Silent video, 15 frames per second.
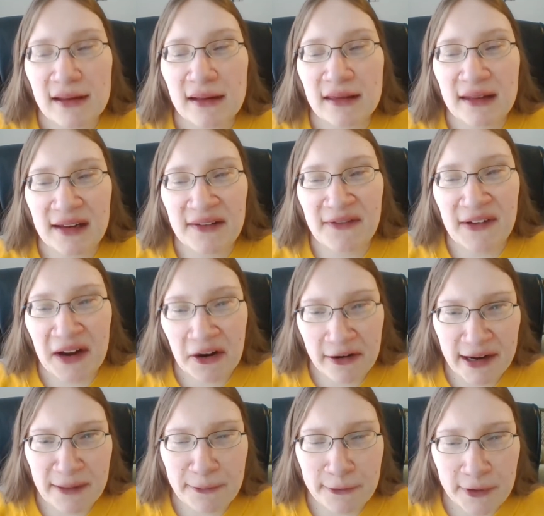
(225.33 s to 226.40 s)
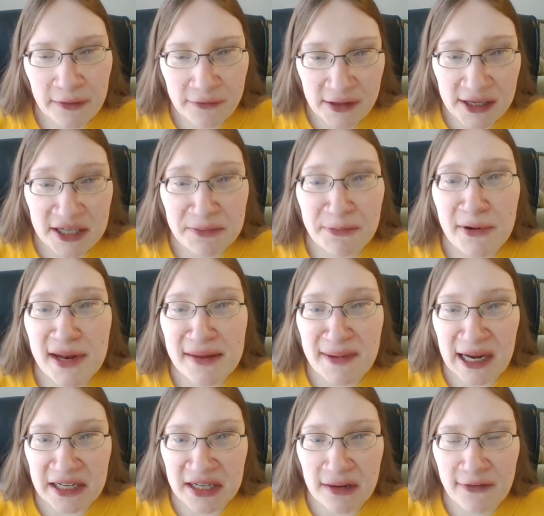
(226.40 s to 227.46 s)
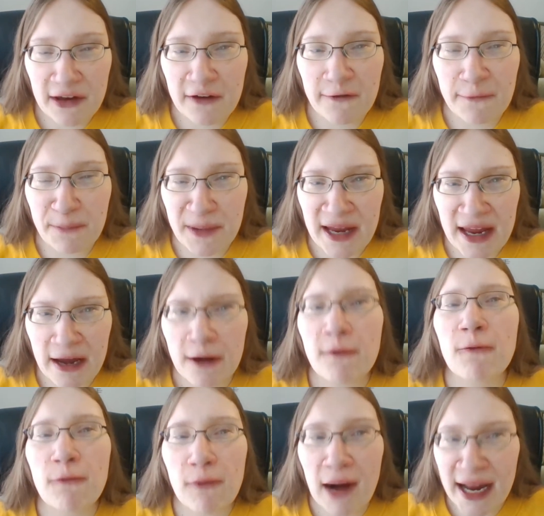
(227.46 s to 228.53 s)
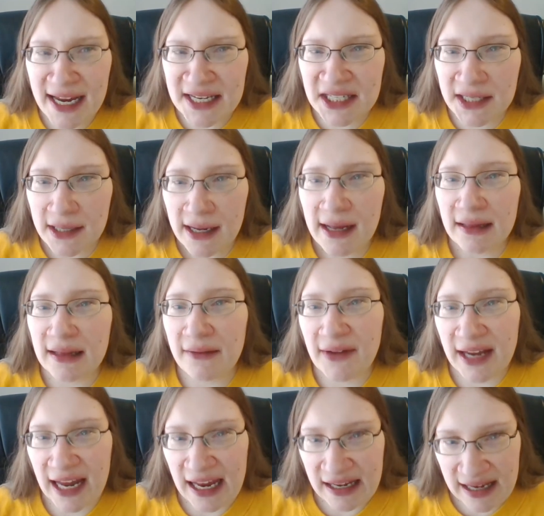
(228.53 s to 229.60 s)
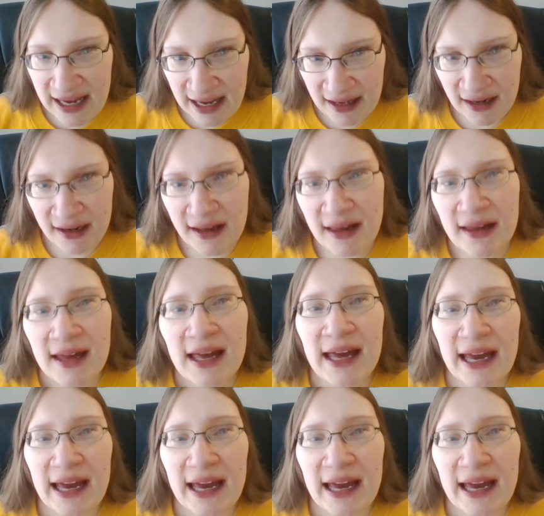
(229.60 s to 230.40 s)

the very privileged perspective of being white, living in Canada,